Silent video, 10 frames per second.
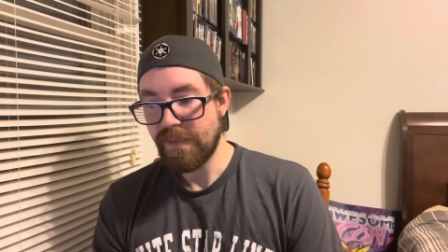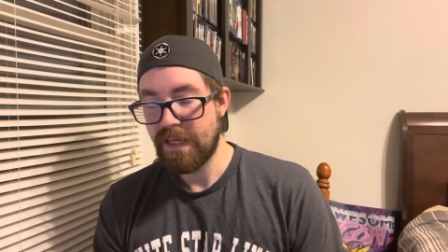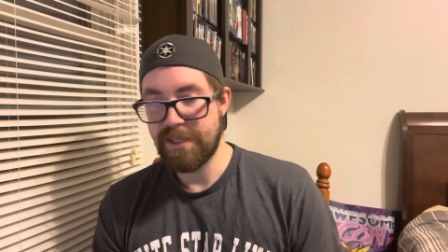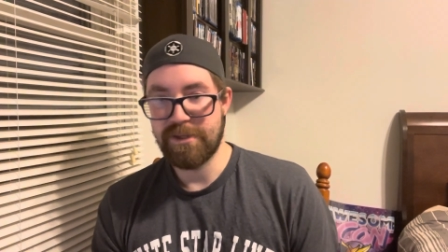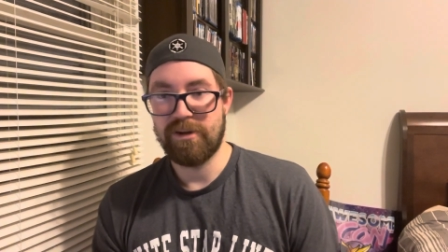
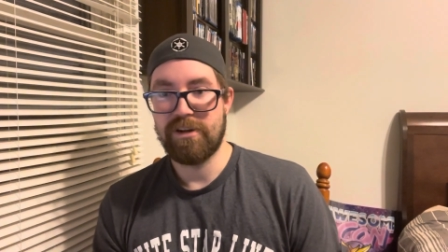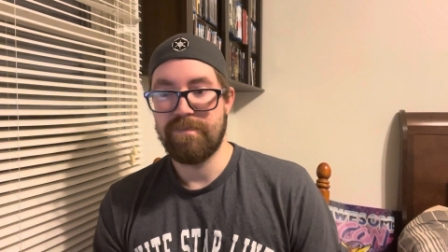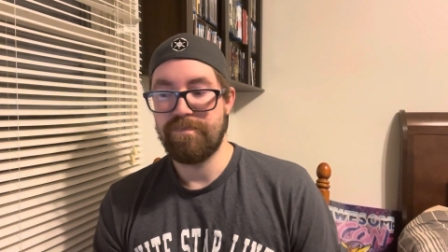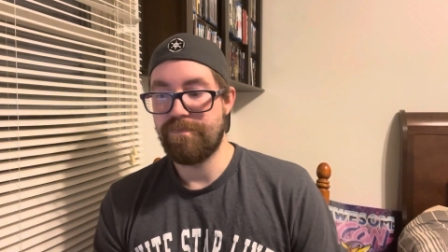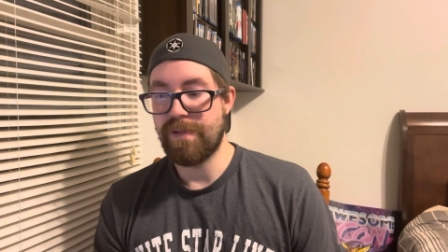is it going to
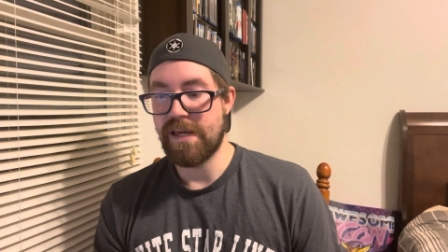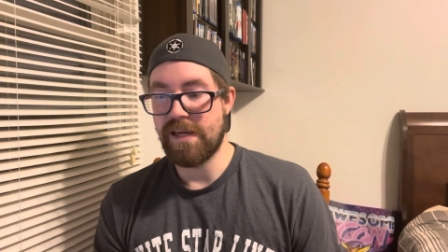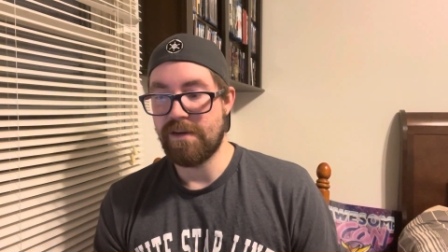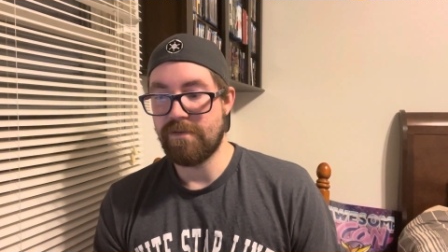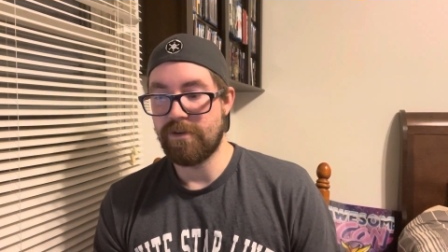
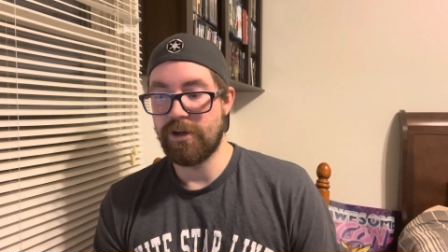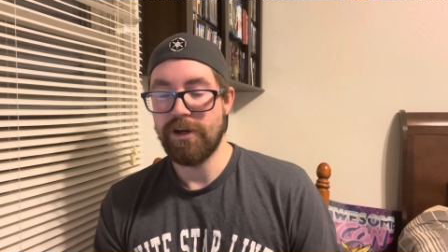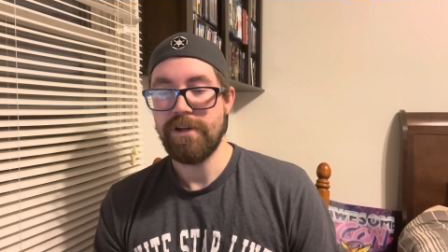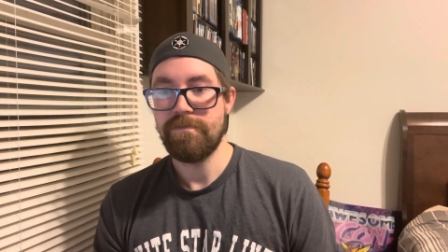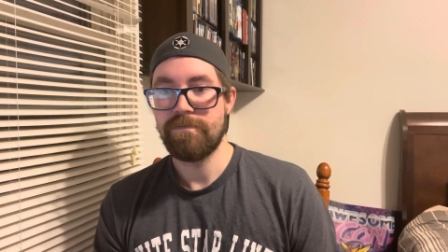be
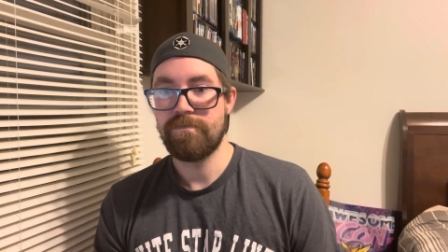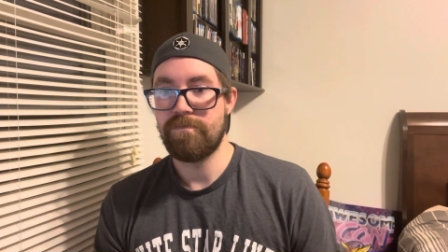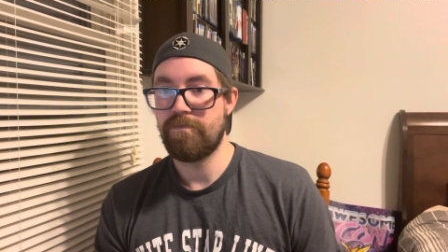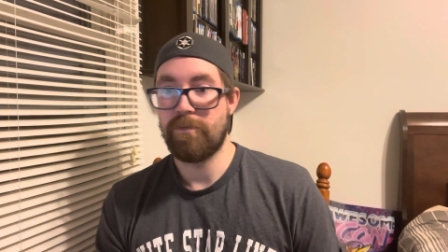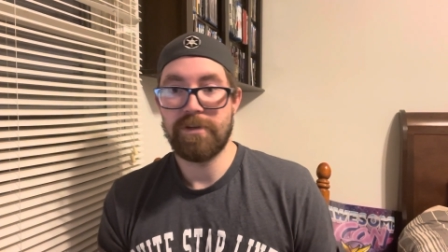good?
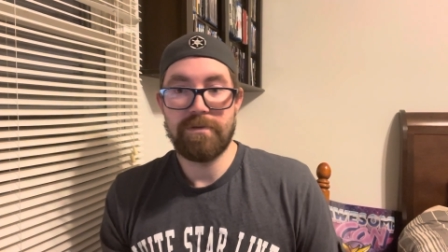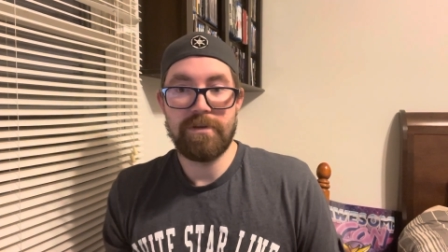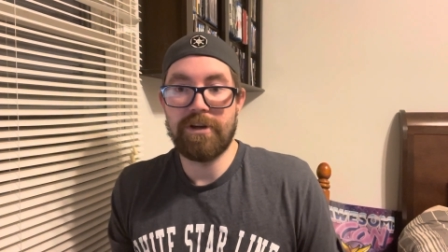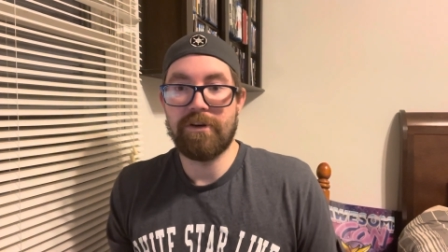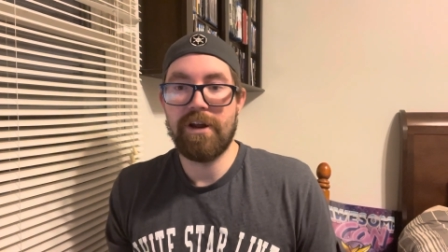
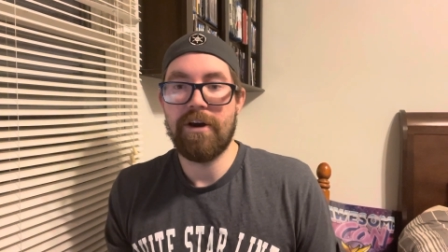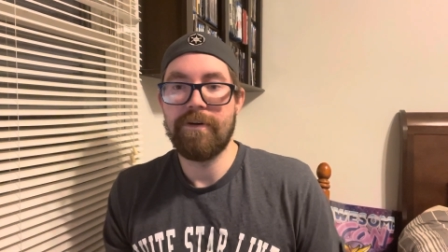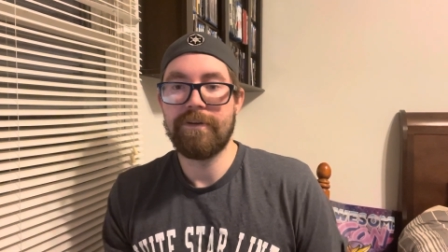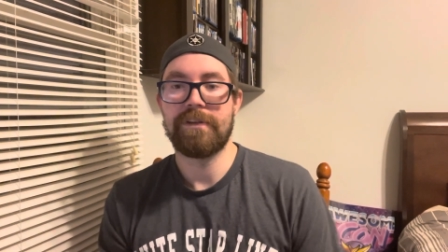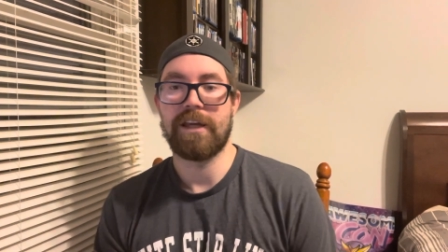You don't know.
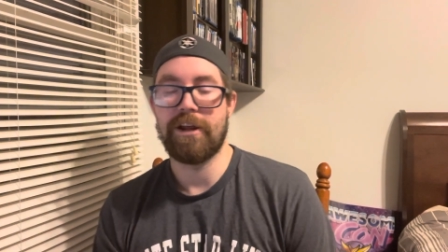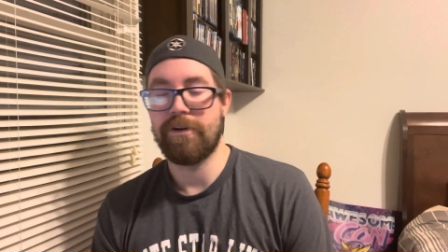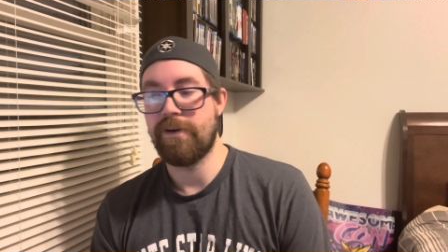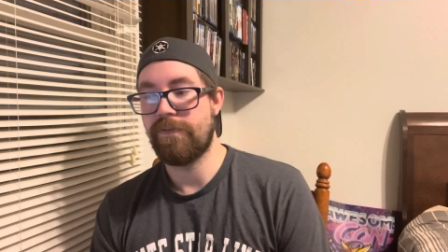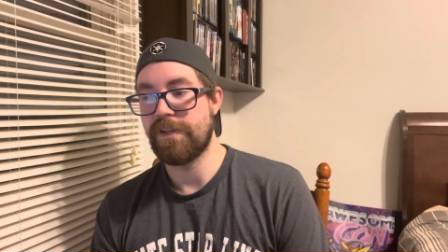You
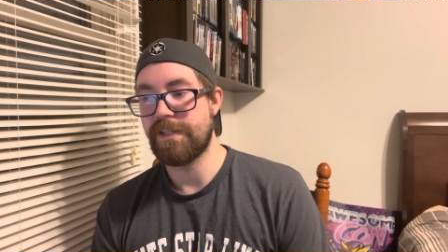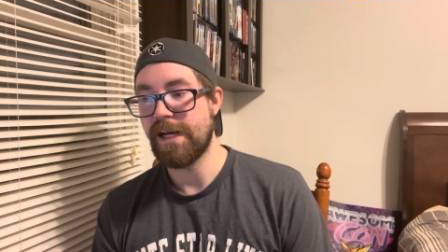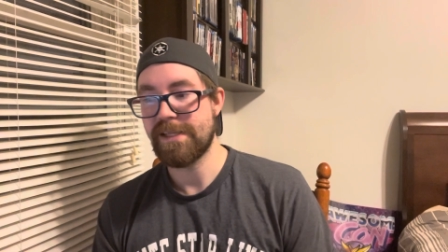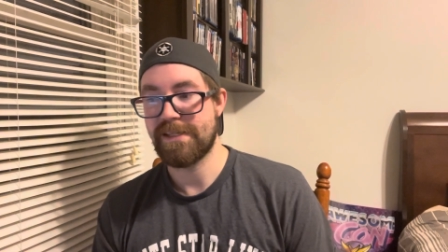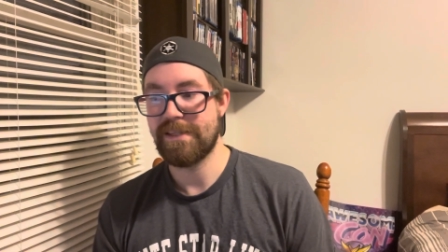know, if it
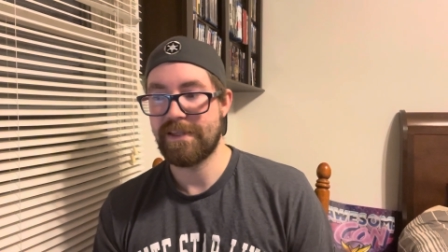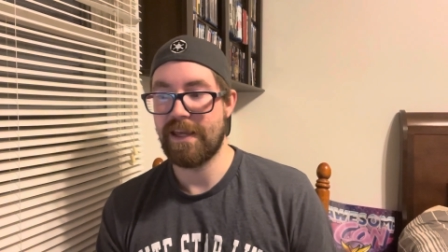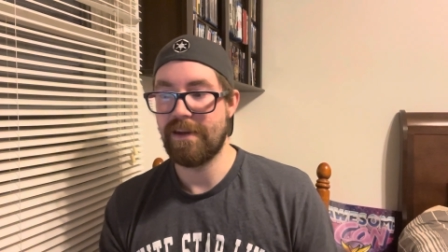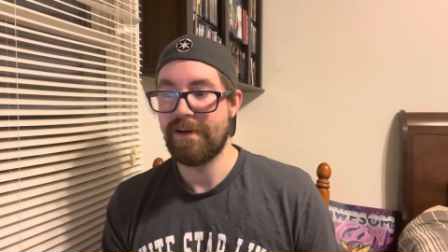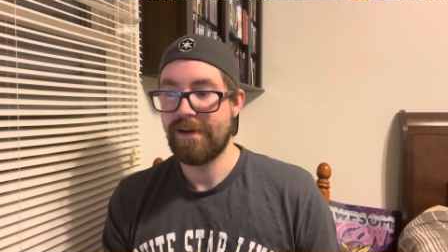doesn't,
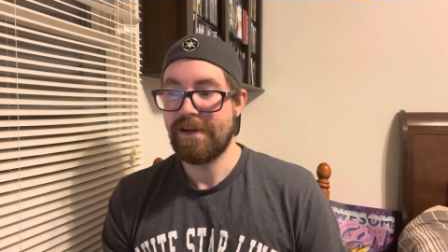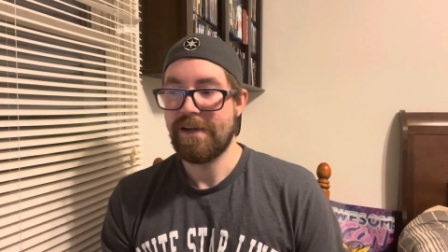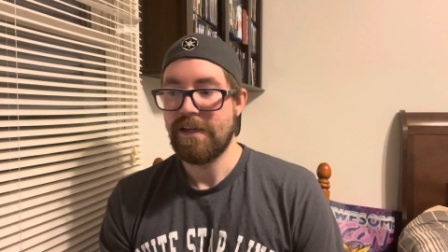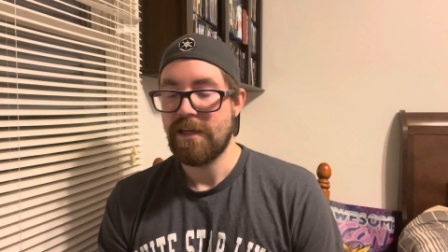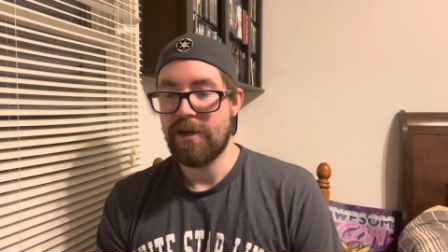then,
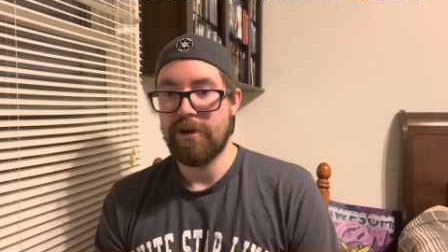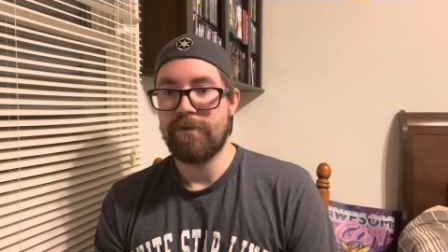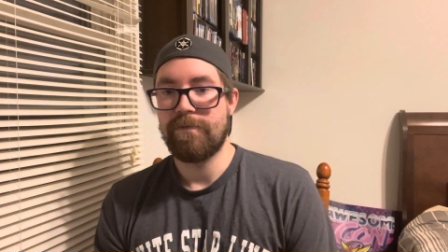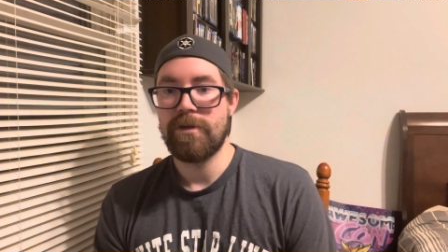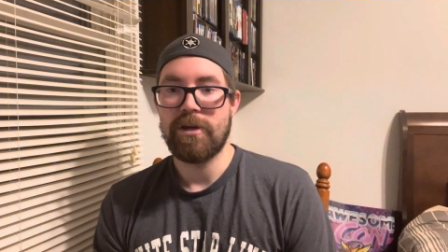you know,
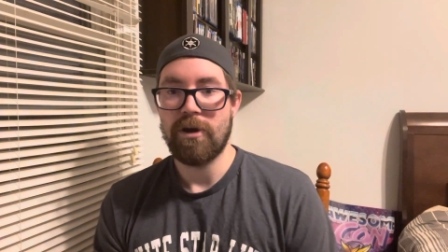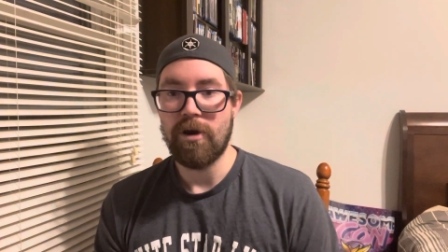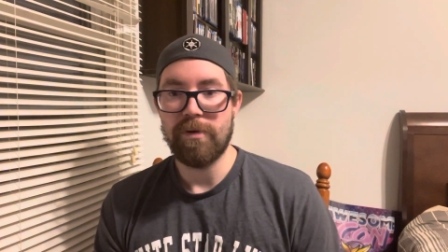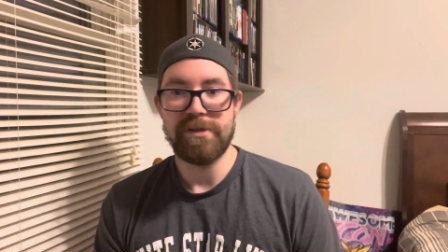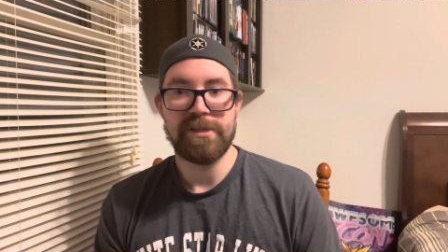you can
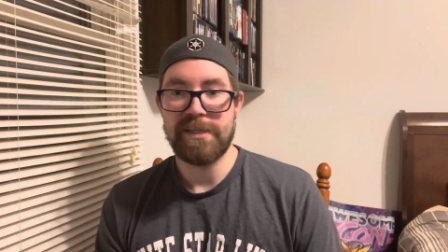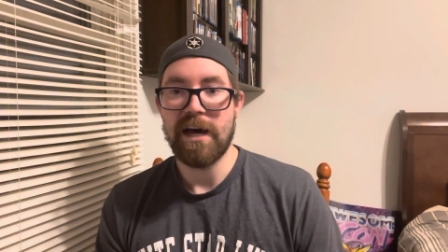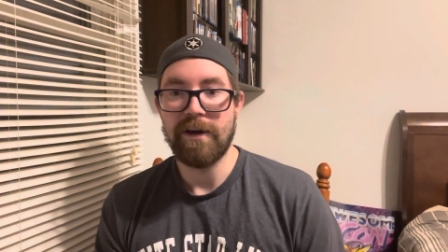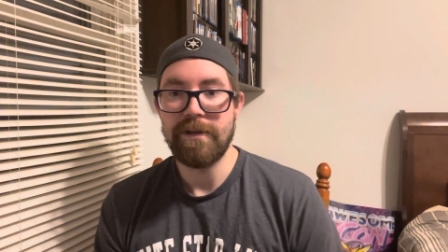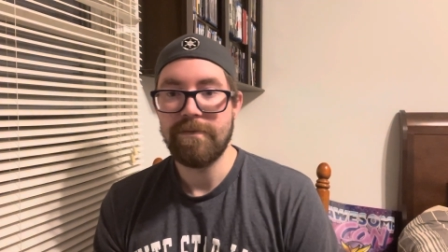always
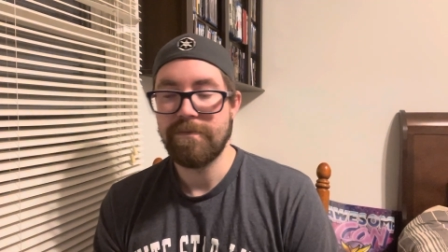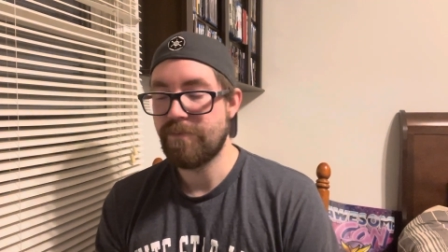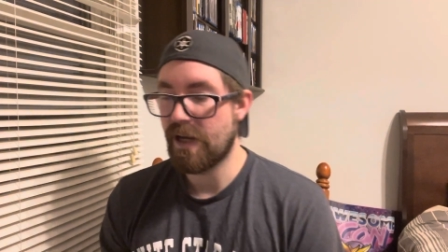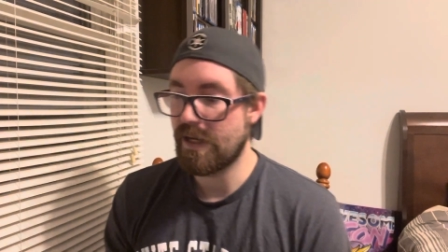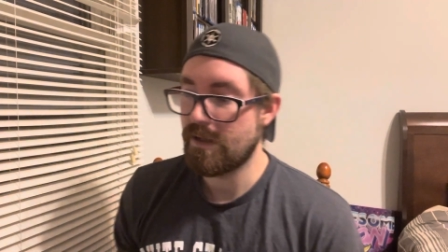sell it.
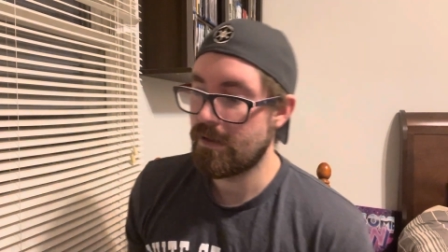But